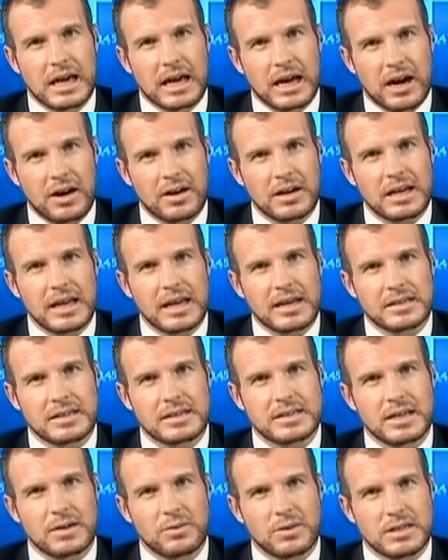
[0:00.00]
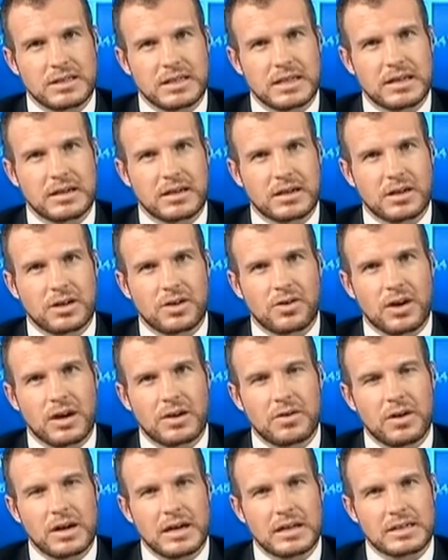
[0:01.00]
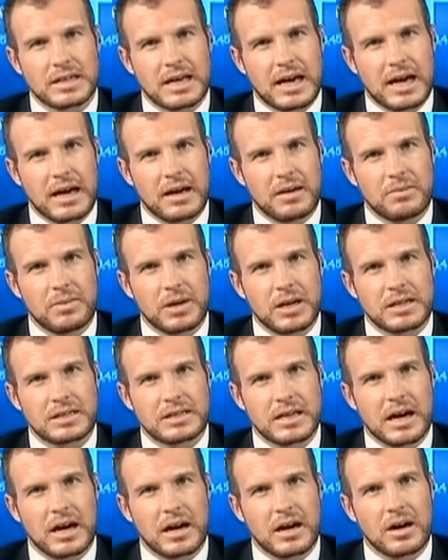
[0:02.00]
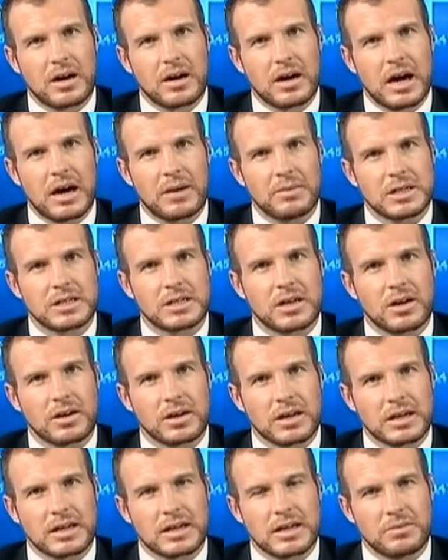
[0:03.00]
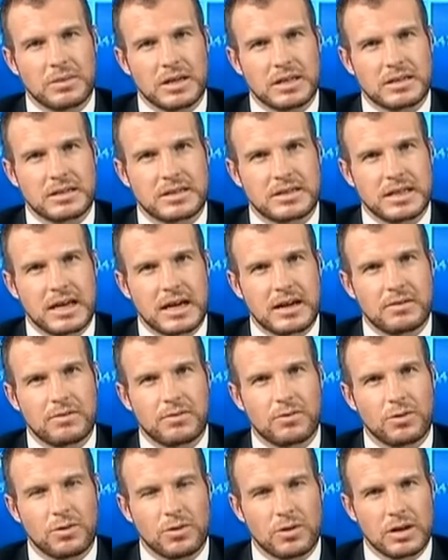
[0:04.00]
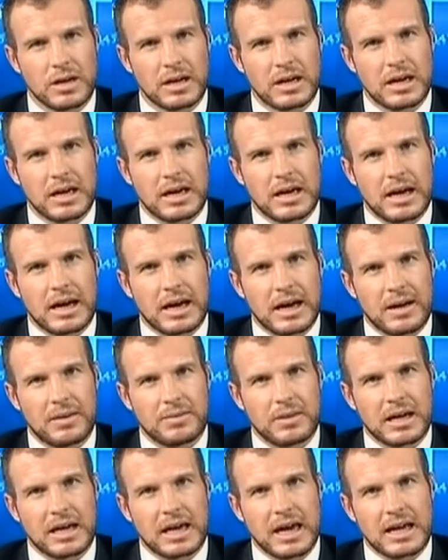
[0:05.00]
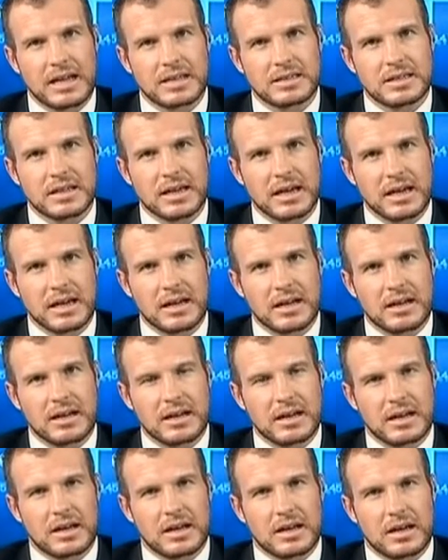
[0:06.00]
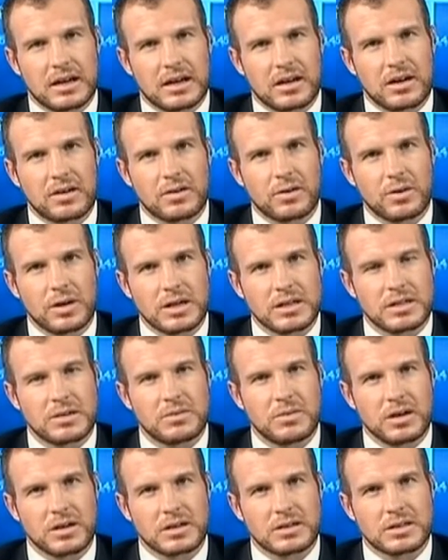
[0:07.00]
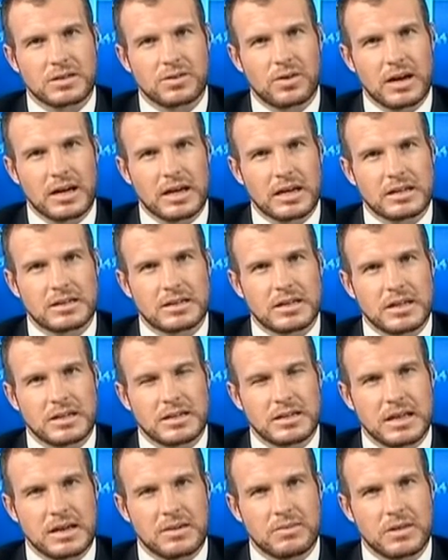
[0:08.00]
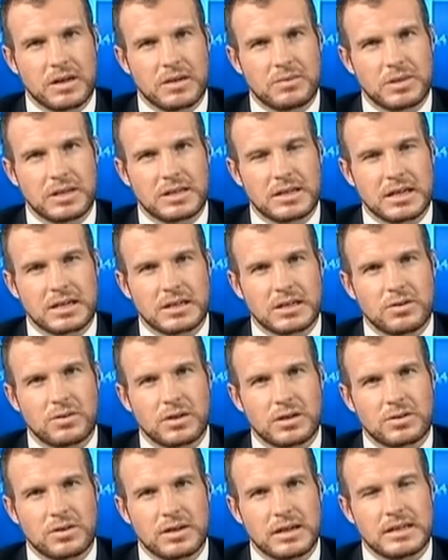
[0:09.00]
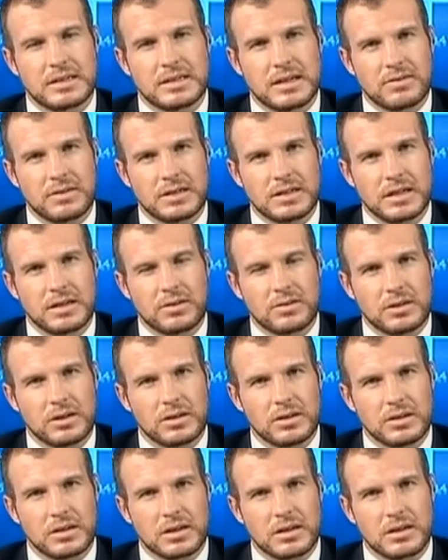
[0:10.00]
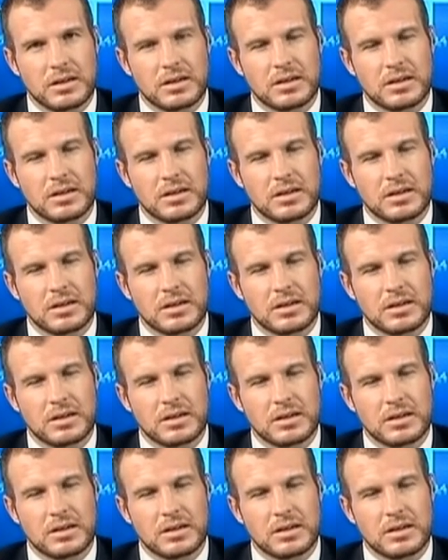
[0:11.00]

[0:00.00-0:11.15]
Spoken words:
currently, as I say, we're seeing a good run rate, but it's how much longer it can be sustained for. Again, a lot of question marks running into December and potentially what 2017 will hold.